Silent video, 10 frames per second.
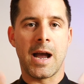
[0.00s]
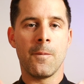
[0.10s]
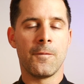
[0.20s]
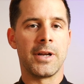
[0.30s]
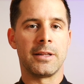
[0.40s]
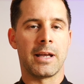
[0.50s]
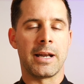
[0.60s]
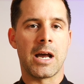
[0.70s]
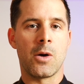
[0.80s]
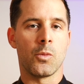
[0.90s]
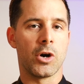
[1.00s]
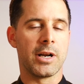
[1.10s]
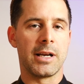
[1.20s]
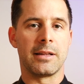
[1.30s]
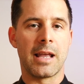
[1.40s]
outfit and now I'm
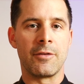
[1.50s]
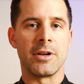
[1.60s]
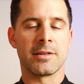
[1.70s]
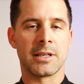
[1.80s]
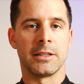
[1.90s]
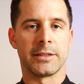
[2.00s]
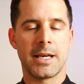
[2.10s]
wearing it every single